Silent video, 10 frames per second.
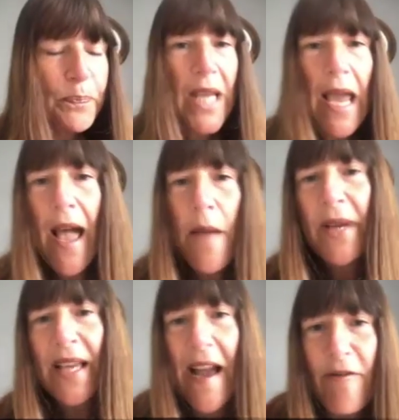
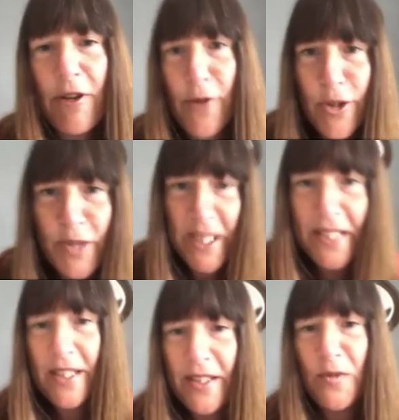Carol Vorderman
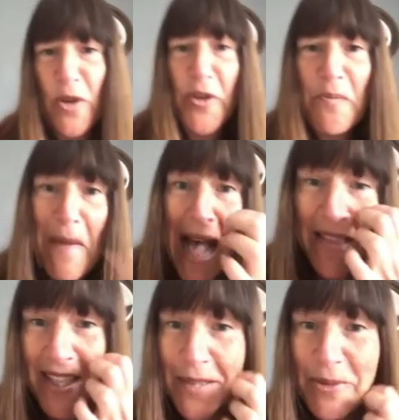does one on
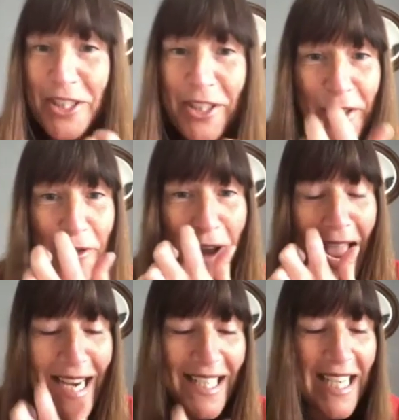maths, which is
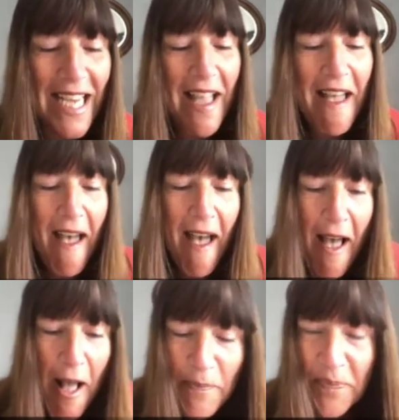great.
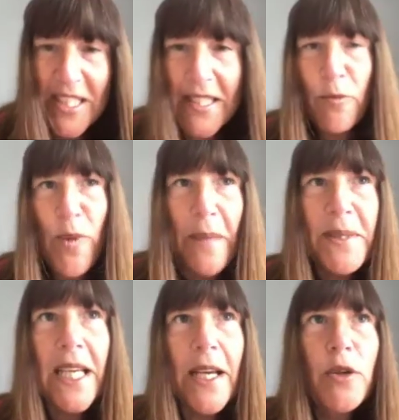There's a
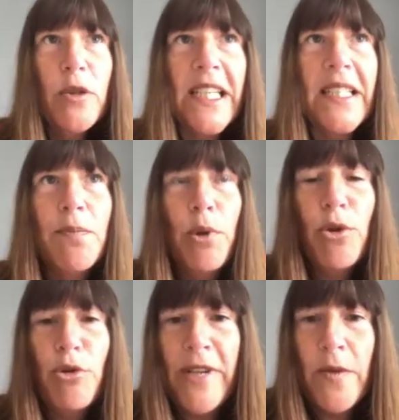website called
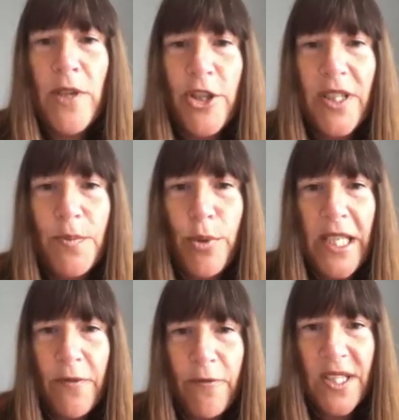Exploring, which is
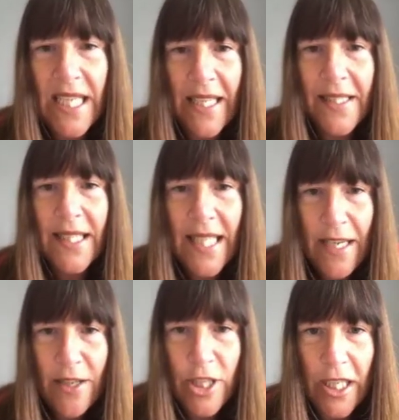brilliant for science and
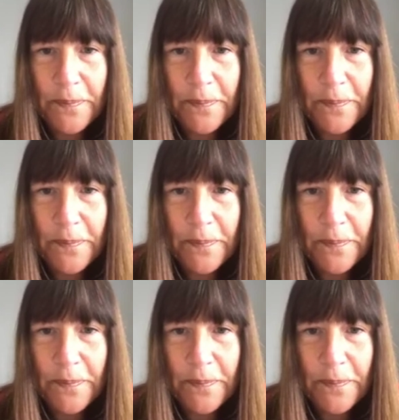nature.